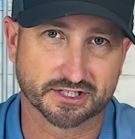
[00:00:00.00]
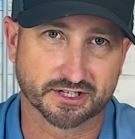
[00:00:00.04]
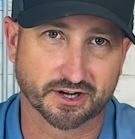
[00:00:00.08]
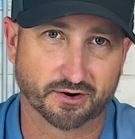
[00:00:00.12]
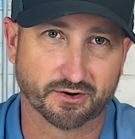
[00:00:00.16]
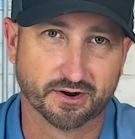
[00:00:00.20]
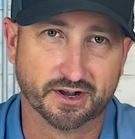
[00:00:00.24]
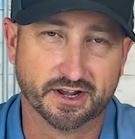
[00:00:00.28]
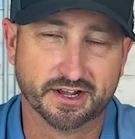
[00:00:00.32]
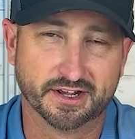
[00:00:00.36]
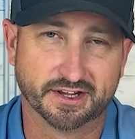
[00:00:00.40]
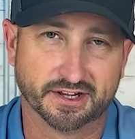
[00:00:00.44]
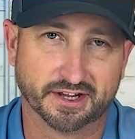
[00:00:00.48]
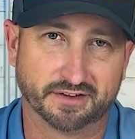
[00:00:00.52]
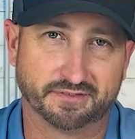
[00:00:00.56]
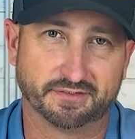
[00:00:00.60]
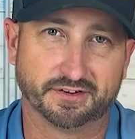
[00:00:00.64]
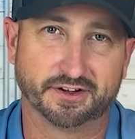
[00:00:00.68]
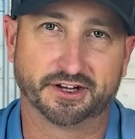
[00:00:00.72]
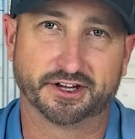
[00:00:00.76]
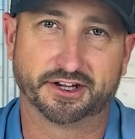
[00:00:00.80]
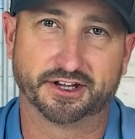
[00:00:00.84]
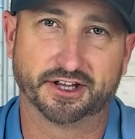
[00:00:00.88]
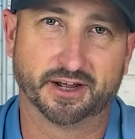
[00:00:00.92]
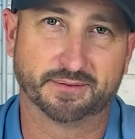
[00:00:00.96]
So if
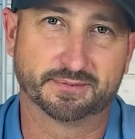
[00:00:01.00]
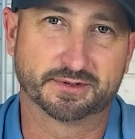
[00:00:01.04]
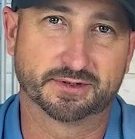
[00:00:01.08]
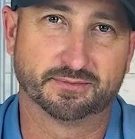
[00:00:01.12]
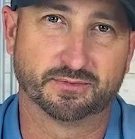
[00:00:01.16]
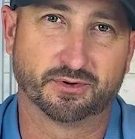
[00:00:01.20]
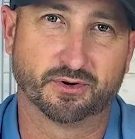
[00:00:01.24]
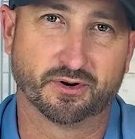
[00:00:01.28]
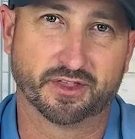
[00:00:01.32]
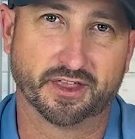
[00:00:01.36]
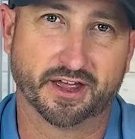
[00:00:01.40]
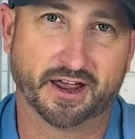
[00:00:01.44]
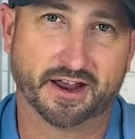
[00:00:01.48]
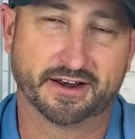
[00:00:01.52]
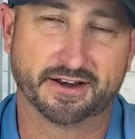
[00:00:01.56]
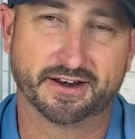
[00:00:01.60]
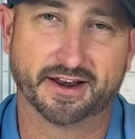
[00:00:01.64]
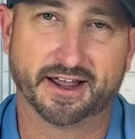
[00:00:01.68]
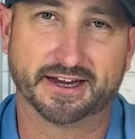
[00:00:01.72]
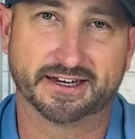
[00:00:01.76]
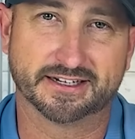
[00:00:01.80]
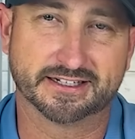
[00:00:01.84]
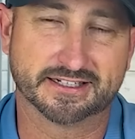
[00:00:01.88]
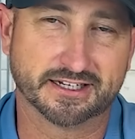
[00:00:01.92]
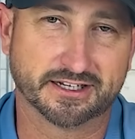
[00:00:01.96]
you can get up to more of that
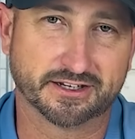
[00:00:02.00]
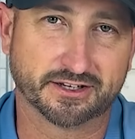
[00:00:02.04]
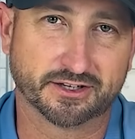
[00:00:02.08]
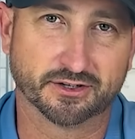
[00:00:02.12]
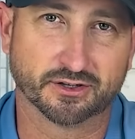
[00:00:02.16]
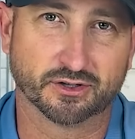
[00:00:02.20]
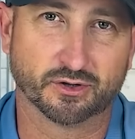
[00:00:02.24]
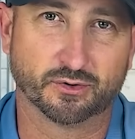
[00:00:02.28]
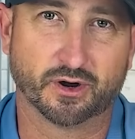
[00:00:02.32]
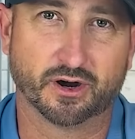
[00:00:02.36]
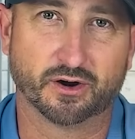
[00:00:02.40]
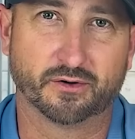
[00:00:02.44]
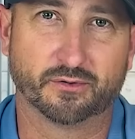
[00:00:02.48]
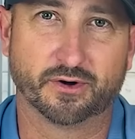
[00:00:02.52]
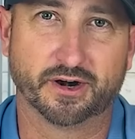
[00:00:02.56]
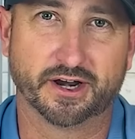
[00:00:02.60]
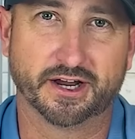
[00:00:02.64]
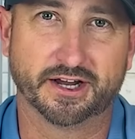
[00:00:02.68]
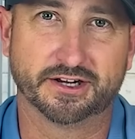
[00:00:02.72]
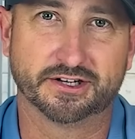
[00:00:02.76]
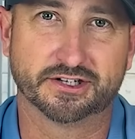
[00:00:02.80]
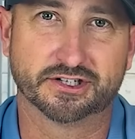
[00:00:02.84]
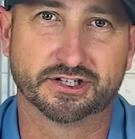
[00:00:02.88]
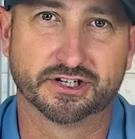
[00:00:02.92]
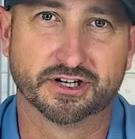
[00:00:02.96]
19 kilowatt
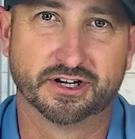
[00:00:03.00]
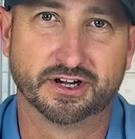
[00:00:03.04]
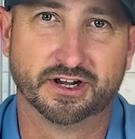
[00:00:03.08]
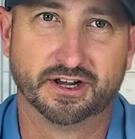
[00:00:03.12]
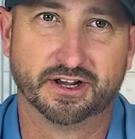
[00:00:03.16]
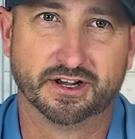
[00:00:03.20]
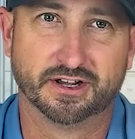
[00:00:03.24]
range,